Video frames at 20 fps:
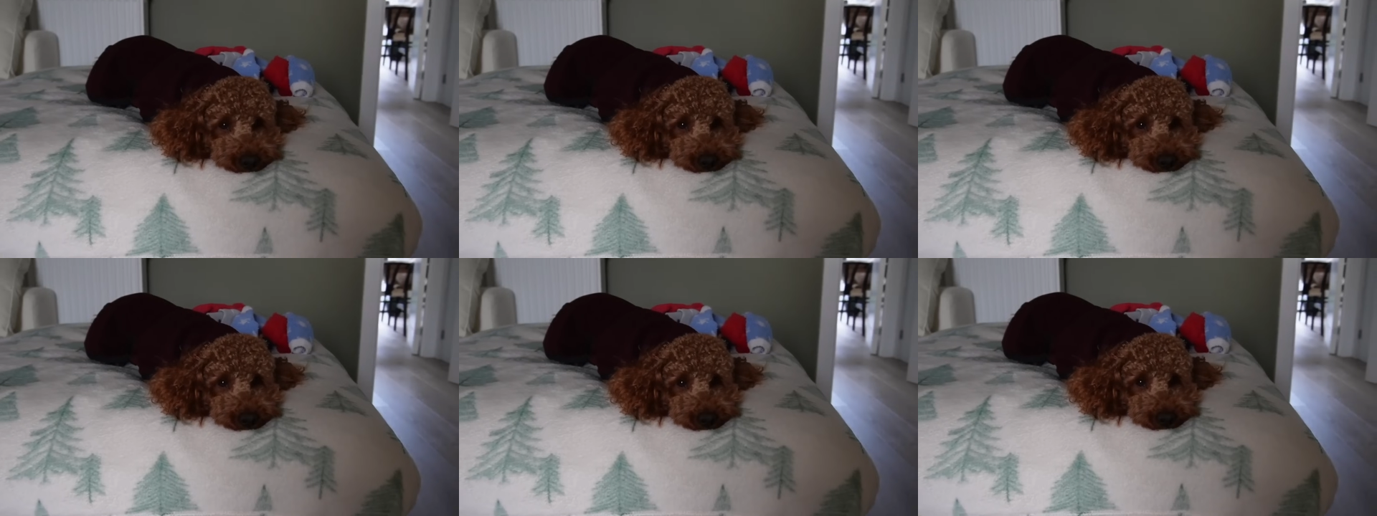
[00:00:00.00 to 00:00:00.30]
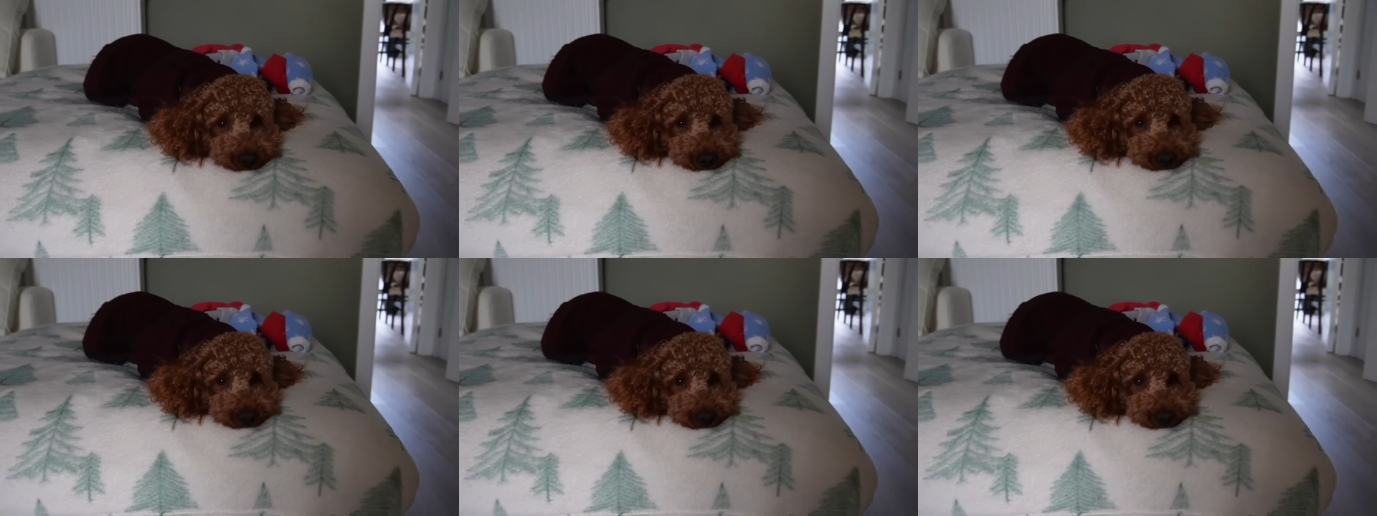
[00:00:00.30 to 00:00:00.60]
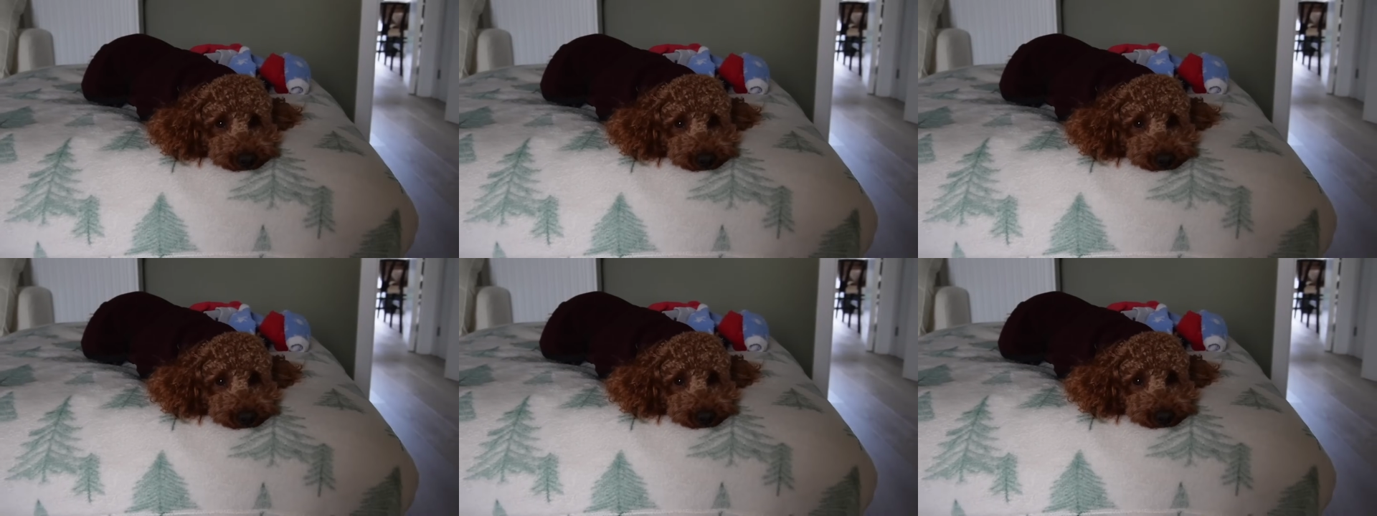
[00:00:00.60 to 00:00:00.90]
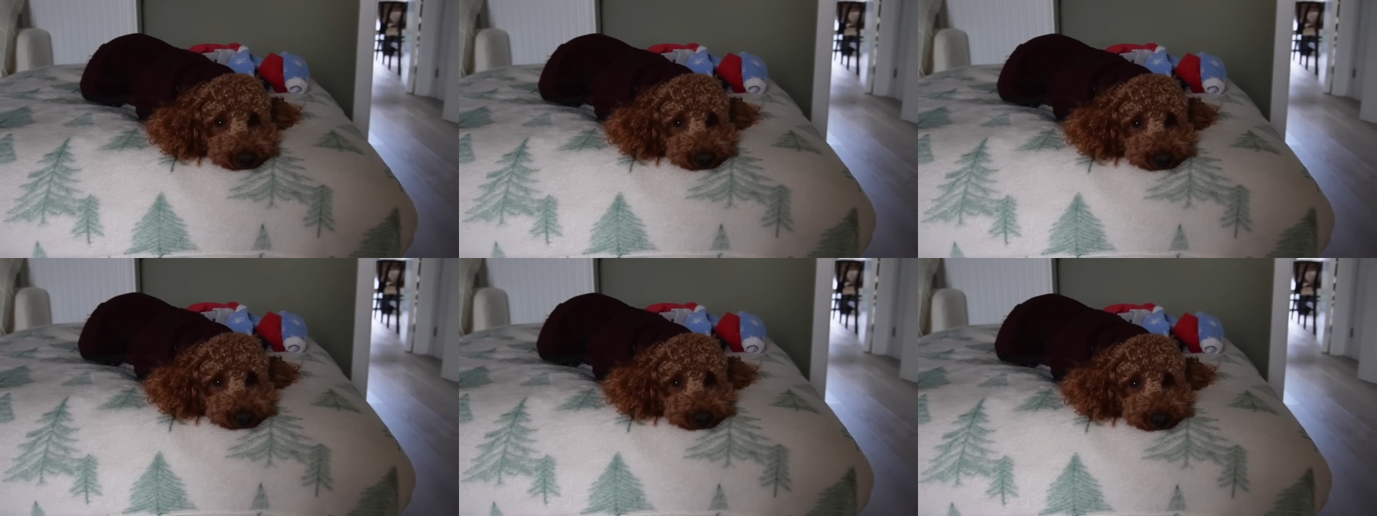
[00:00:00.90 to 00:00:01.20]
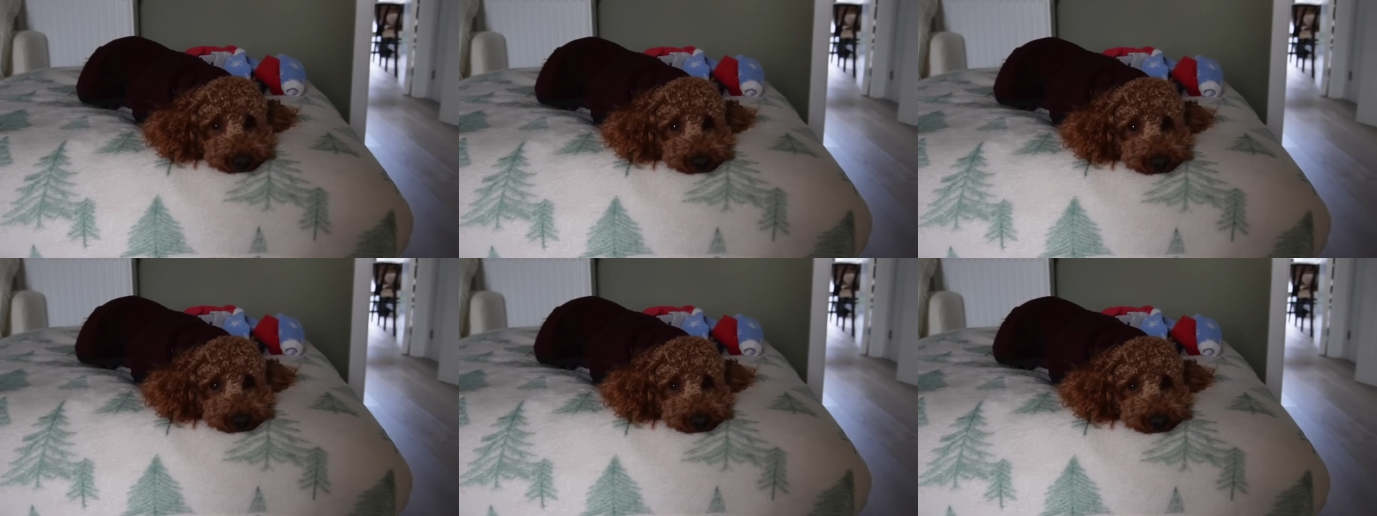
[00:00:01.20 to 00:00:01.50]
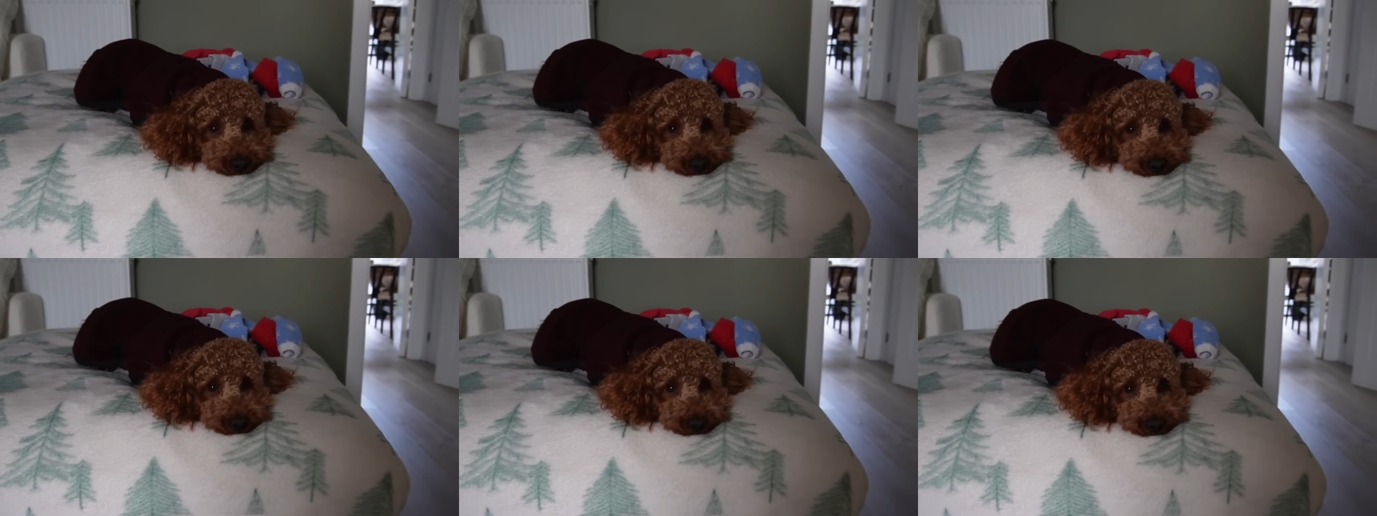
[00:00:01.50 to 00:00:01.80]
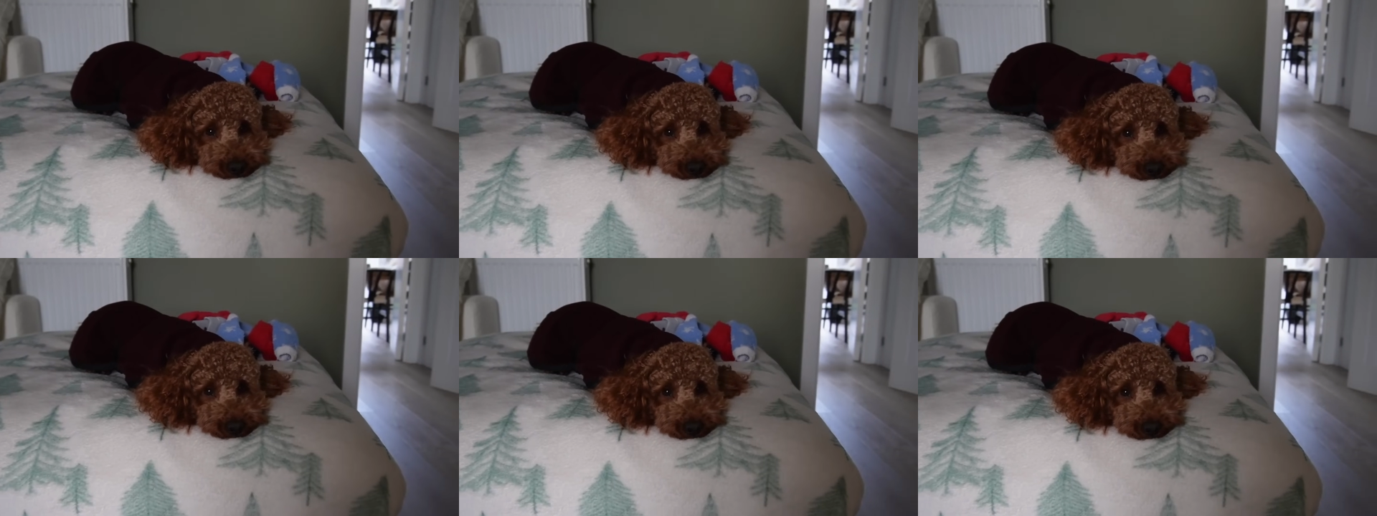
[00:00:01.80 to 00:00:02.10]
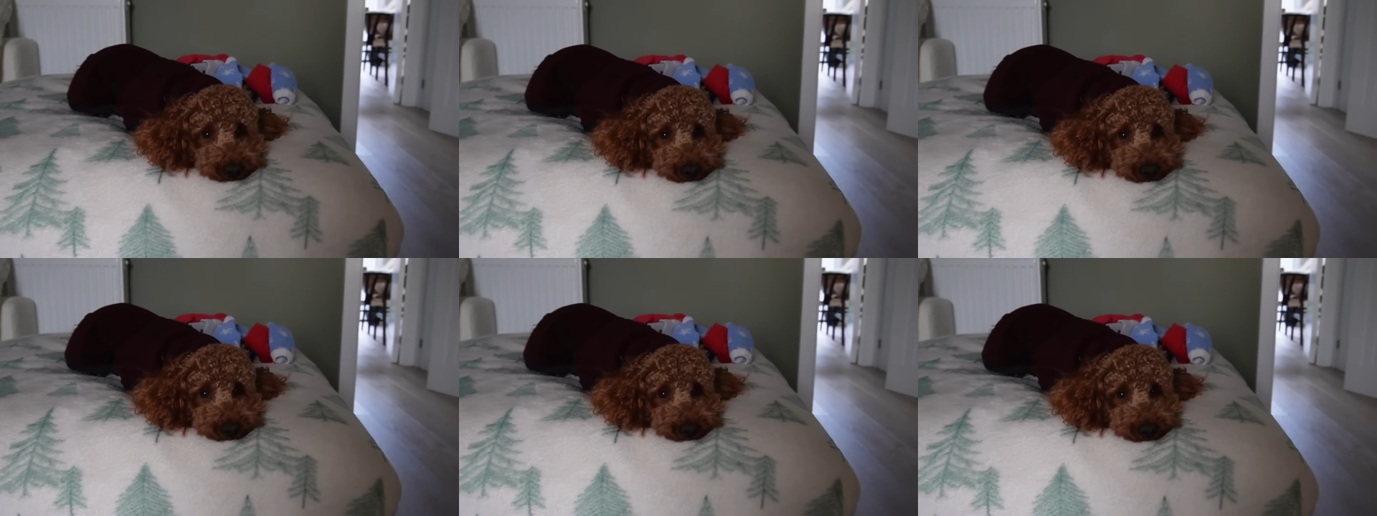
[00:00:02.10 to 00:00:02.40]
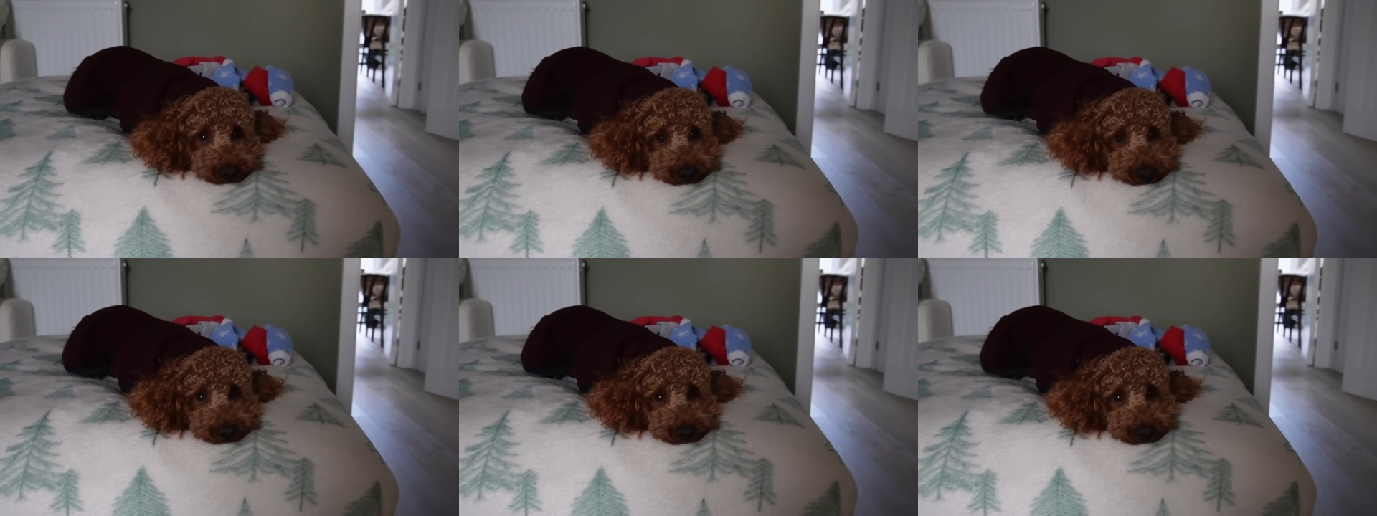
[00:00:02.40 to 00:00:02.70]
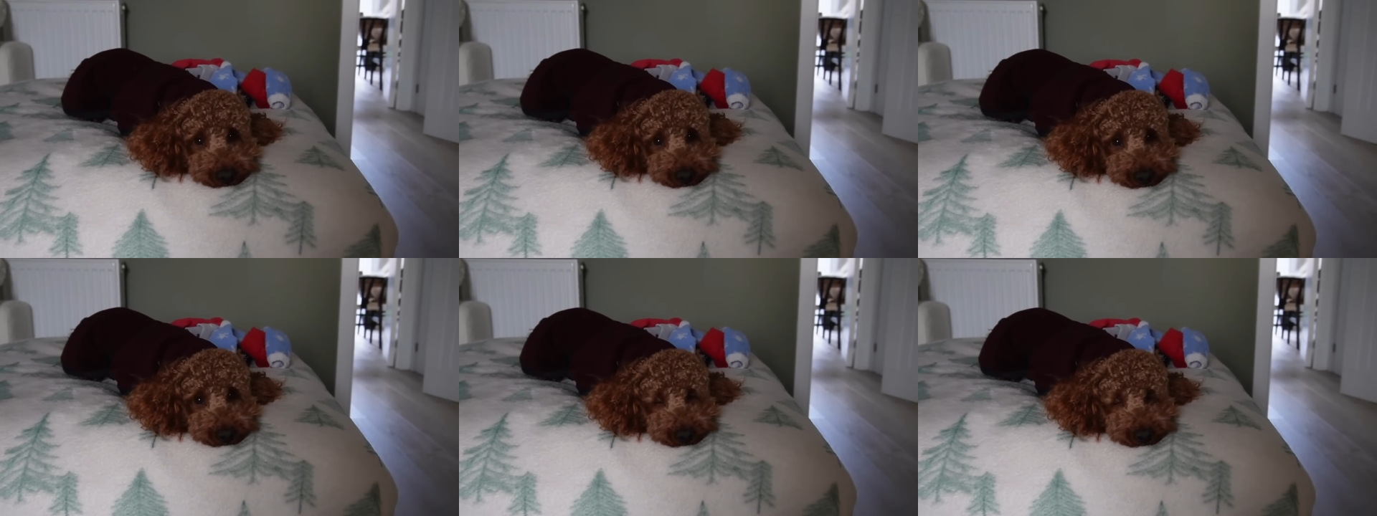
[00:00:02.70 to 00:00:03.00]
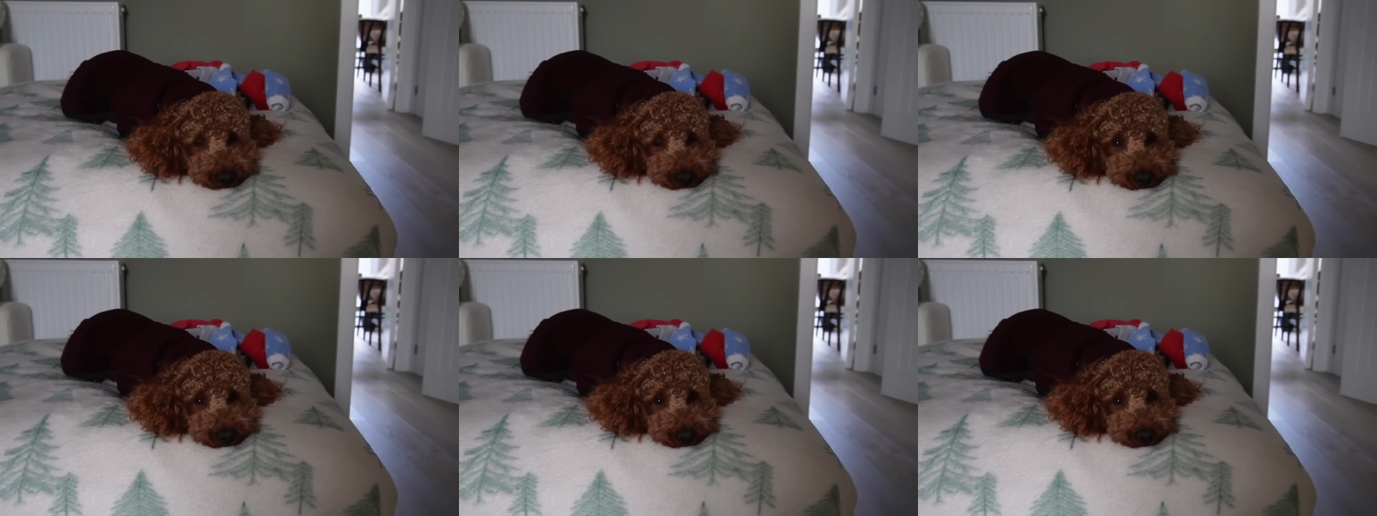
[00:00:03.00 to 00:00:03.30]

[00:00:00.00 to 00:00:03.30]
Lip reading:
Nobody's mouth can be seen.